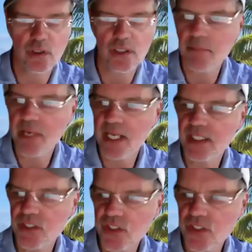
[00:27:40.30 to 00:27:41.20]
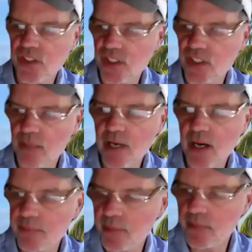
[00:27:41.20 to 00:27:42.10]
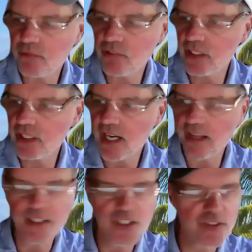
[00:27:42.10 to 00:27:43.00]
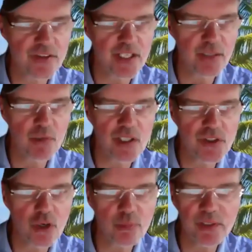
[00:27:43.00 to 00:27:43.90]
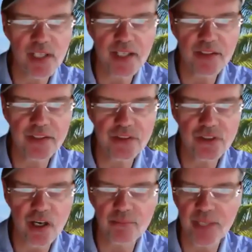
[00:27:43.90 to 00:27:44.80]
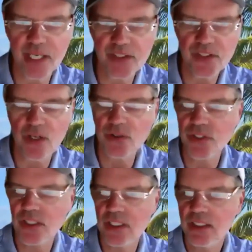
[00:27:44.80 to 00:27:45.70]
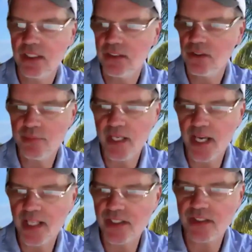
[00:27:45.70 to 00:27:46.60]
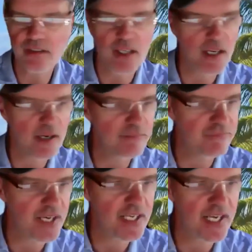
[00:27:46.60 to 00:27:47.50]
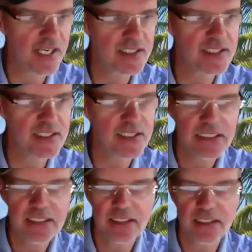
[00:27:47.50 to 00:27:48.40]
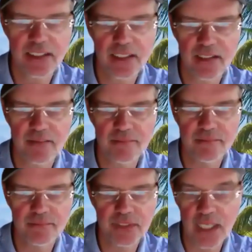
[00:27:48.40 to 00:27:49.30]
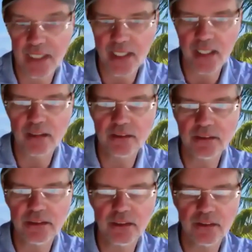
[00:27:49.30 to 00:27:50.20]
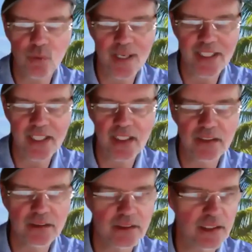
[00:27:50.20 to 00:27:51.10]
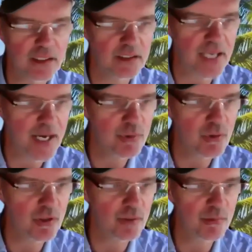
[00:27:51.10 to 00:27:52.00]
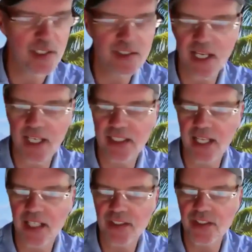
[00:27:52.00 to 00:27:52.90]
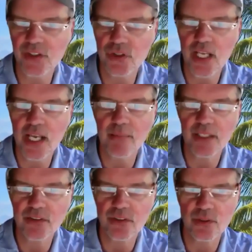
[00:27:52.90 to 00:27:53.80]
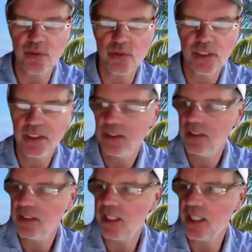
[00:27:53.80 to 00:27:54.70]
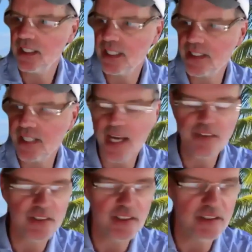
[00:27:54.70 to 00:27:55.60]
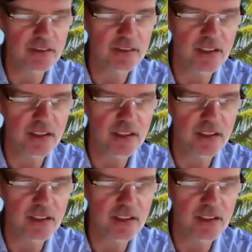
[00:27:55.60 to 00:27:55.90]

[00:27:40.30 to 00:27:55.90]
And basically, just to sum up, I mean, really a lot of this, the theme was an open letter to Trump, Bezos, UPS, FedEx, Quidel, LabCorp, Quest Diagnostics, you name it, to get together and